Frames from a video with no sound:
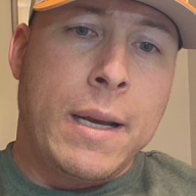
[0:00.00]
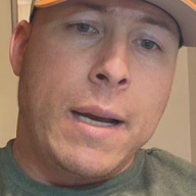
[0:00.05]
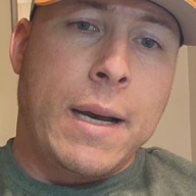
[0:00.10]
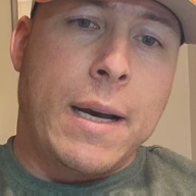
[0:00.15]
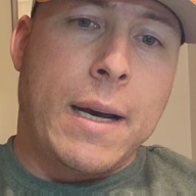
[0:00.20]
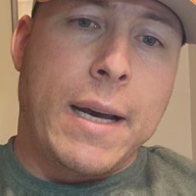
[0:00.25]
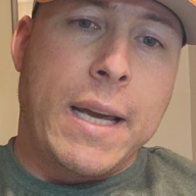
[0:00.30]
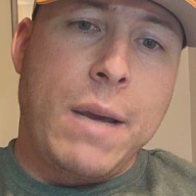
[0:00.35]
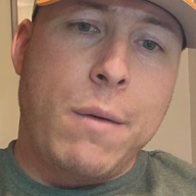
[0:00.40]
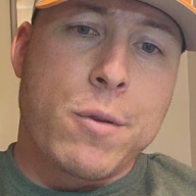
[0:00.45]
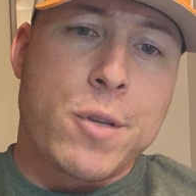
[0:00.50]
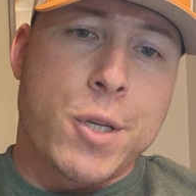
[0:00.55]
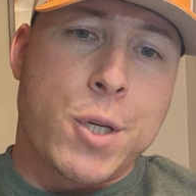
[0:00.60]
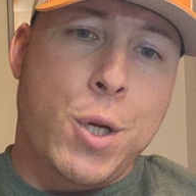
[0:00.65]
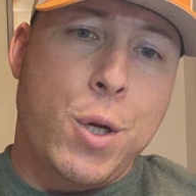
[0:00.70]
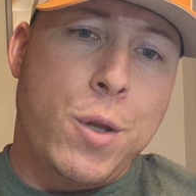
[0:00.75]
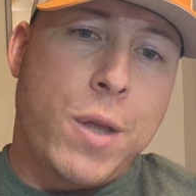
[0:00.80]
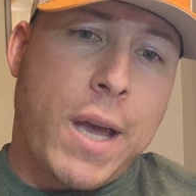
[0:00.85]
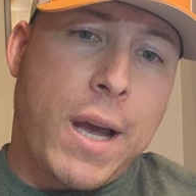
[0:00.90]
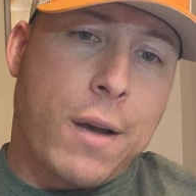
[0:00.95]
Uh, he was a
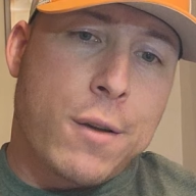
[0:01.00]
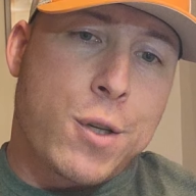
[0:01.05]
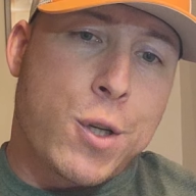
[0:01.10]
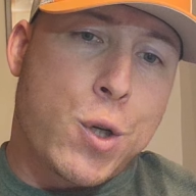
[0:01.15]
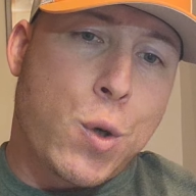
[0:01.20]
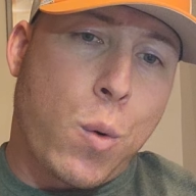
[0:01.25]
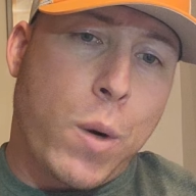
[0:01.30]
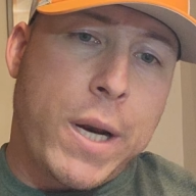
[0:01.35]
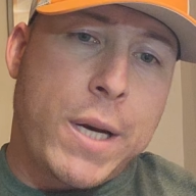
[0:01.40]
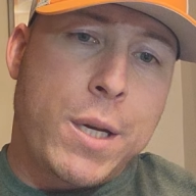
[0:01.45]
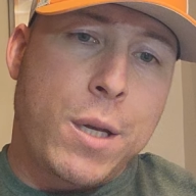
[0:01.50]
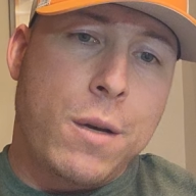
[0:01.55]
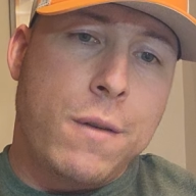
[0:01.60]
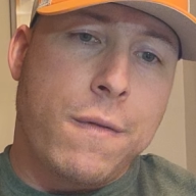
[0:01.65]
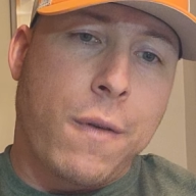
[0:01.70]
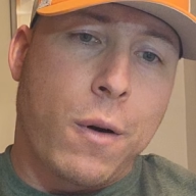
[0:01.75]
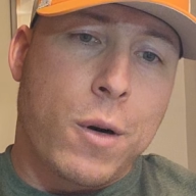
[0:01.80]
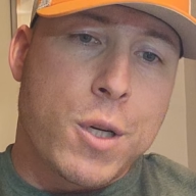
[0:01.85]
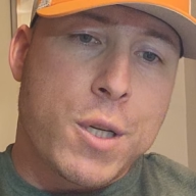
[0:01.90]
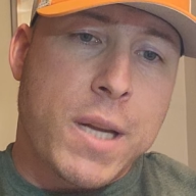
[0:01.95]
2022
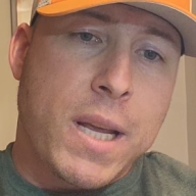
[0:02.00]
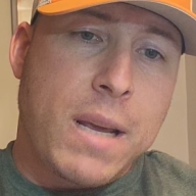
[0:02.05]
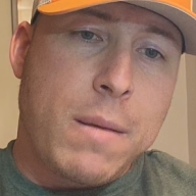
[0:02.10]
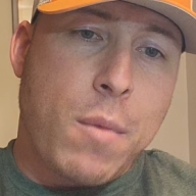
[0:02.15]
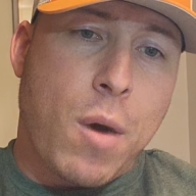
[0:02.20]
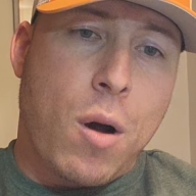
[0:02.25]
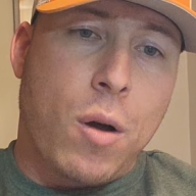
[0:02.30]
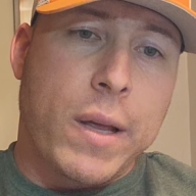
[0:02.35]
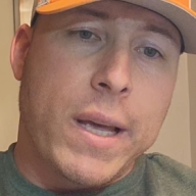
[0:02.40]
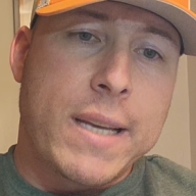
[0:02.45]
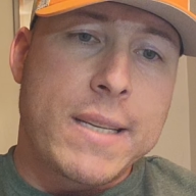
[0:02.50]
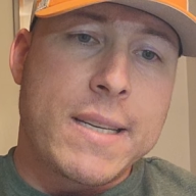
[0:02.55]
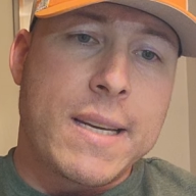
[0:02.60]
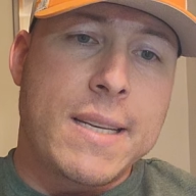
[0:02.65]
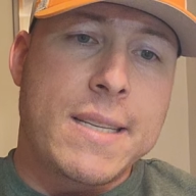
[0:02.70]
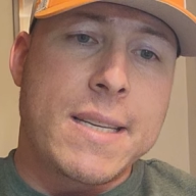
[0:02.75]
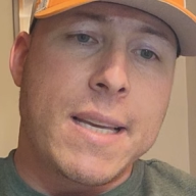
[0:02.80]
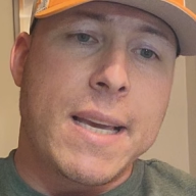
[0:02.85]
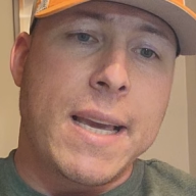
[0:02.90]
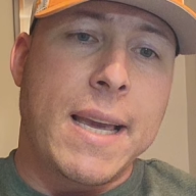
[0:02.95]
first team All
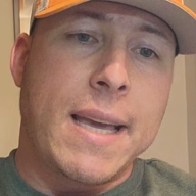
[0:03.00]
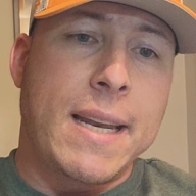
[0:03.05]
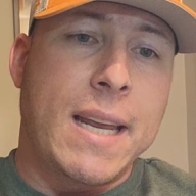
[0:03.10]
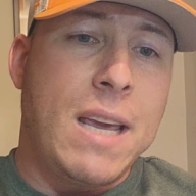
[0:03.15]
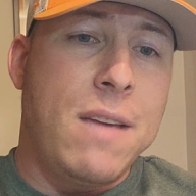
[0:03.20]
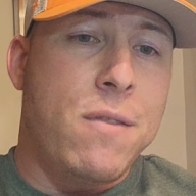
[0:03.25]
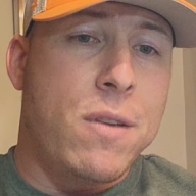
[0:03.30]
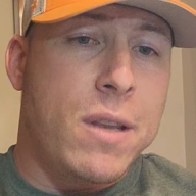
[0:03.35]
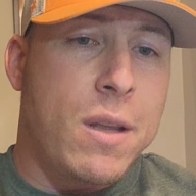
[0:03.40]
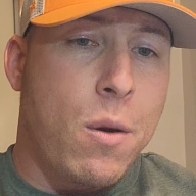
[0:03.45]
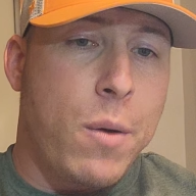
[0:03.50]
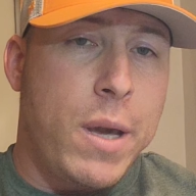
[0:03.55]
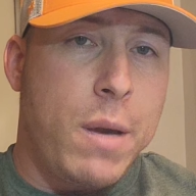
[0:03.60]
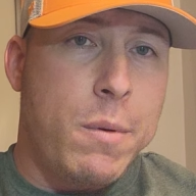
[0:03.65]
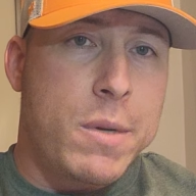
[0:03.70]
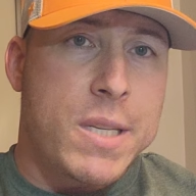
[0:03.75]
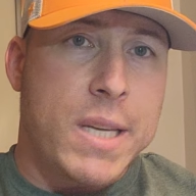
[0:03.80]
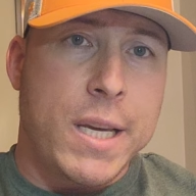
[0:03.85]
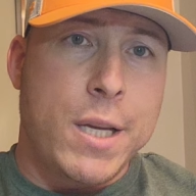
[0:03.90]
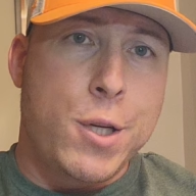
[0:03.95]
SEC, and even though he
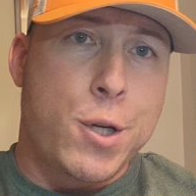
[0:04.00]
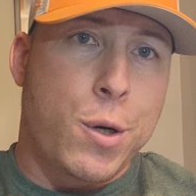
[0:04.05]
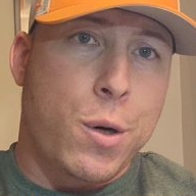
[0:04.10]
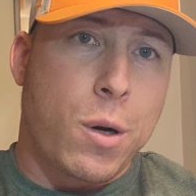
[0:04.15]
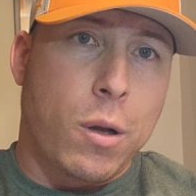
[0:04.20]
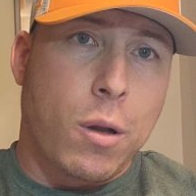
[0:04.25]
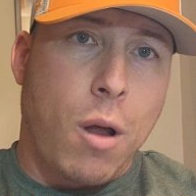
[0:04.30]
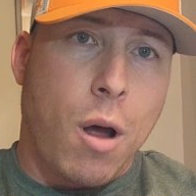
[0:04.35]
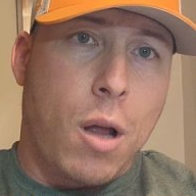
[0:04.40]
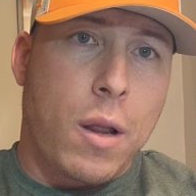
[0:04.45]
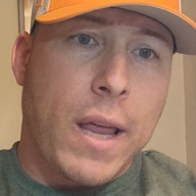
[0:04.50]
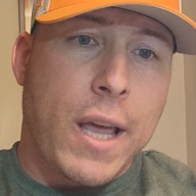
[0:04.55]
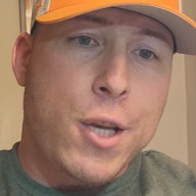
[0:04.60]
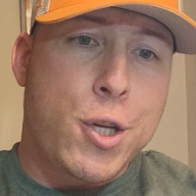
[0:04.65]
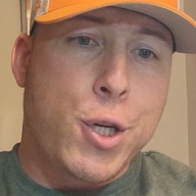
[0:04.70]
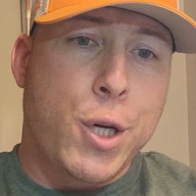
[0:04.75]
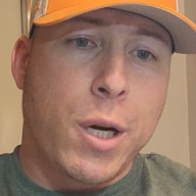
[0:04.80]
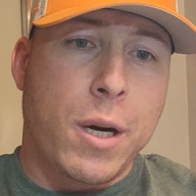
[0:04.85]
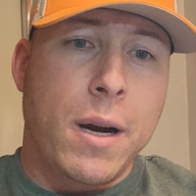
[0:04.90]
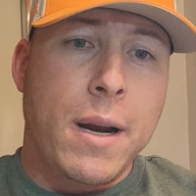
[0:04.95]
was injured a lot
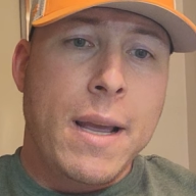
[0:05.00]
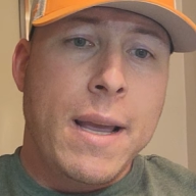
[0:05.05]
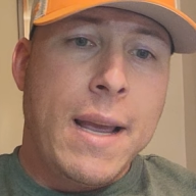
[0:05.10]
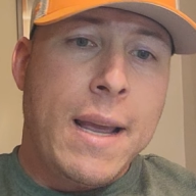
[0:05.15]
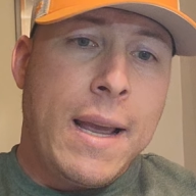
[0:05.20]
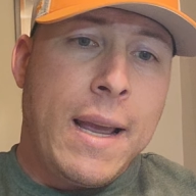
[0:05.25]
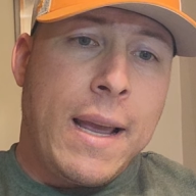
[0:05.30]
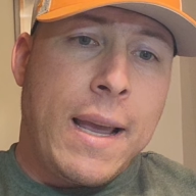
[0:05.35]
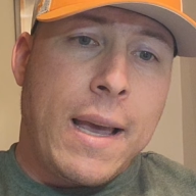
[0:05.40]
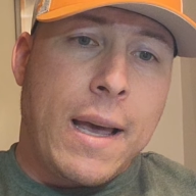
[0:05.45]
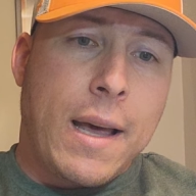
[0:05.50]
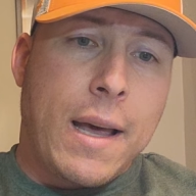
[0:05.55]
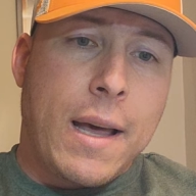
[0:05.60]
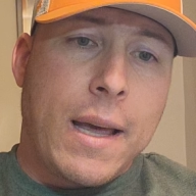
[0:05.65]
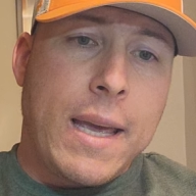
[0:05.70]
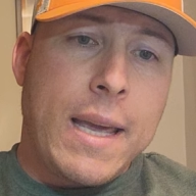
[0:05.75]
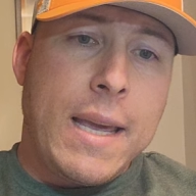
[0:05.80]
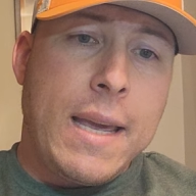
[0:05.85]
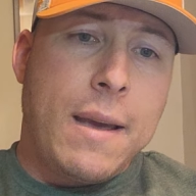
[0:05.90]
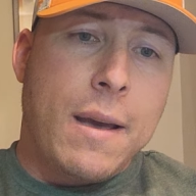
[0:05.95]
last year, uh,
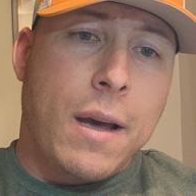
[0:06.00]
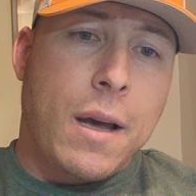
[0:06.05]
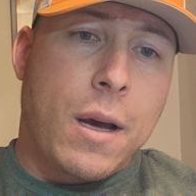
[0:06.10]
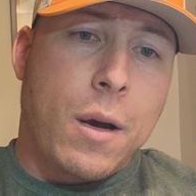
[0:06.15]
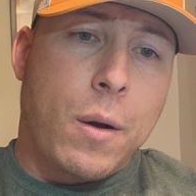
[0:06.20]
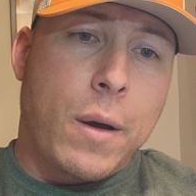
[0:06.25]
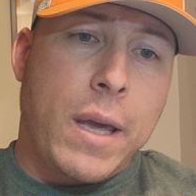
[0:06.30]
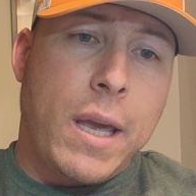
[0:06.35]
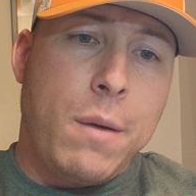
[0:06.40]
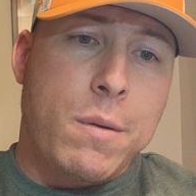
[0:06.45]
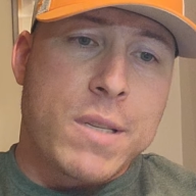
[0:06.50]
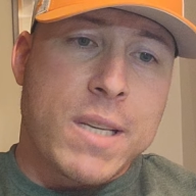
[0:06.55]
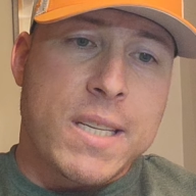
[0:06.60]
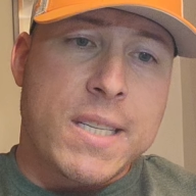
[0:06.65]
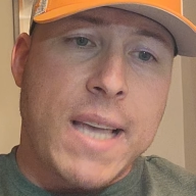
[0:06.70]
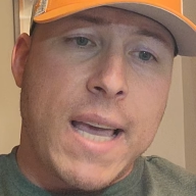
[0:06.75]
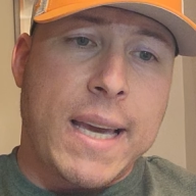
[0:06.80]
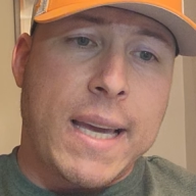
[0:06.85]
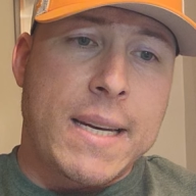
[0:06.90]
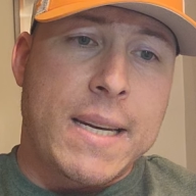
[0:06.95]
he uh, he was a
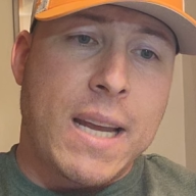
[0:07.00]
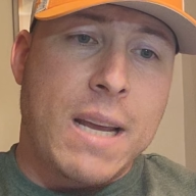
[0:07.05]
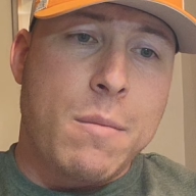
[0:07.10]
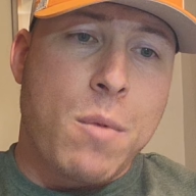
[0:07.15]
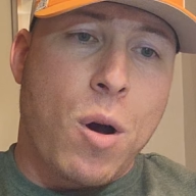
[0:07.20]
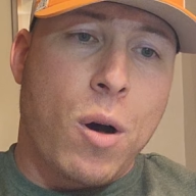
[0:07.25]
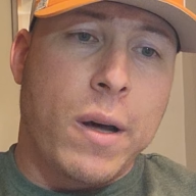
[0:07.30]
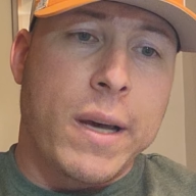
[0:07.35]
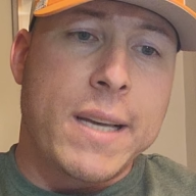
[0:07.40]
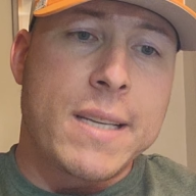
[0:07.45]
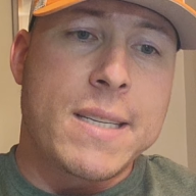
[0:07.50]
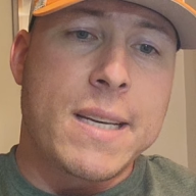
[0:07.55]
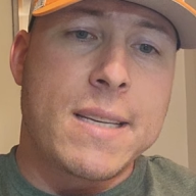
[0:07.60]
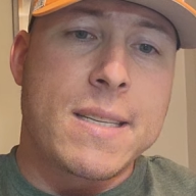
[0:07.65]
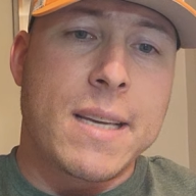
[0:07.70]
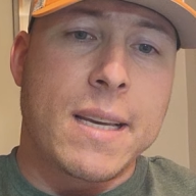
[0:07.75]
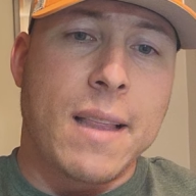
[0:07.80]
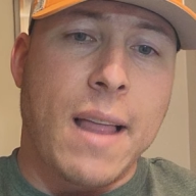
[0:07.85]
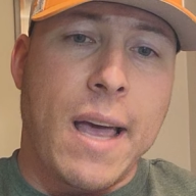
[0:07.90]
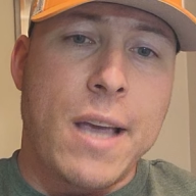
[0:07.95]
second team All
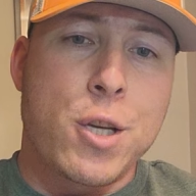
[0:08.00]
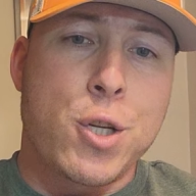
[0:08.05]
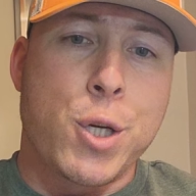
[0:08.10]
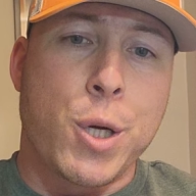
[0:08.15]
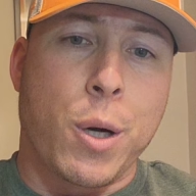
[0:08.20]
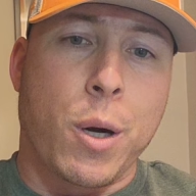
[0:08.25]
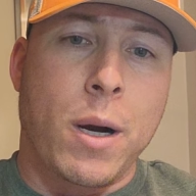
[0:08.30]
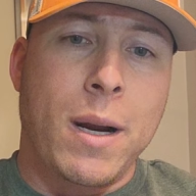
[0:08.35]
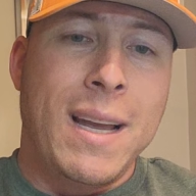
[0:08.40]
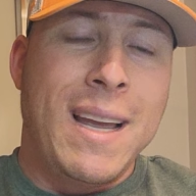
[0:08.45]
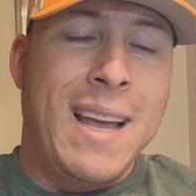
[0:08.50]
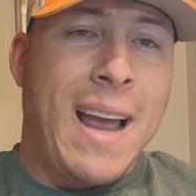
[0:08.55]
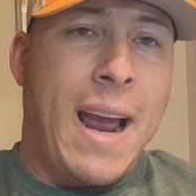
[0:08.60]
SEC last year.